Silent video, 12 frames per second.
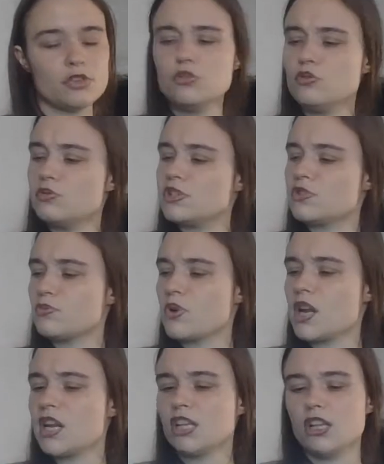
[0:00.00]
Ooh, it's
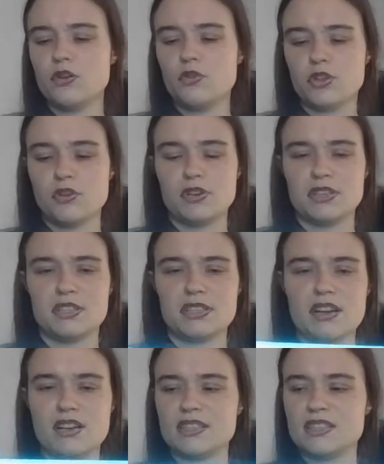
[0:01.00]
running low though, because
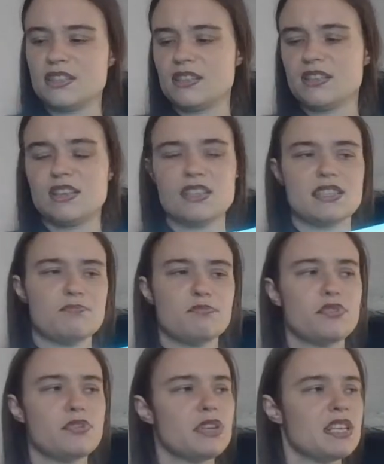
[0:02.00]
now it's
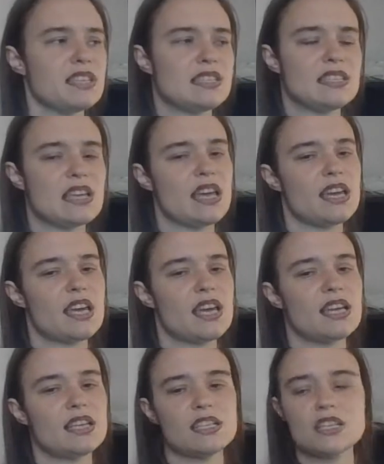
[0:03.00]
pretty
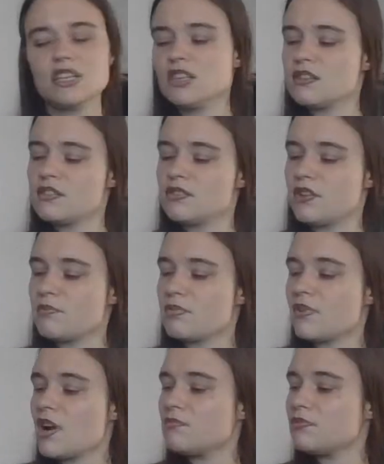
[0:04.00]
cyan. So I
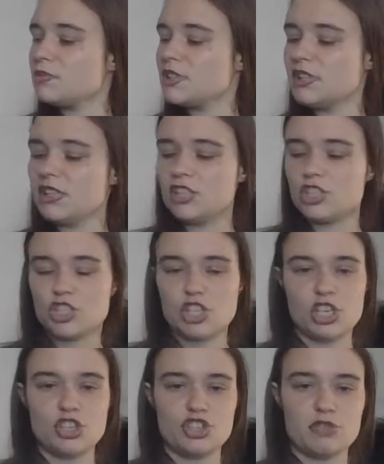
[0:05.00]
probably need to
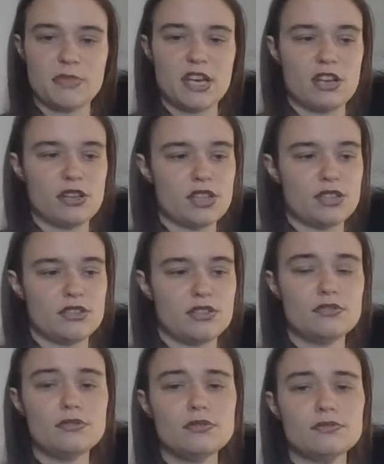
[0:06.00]
change the batteries soon.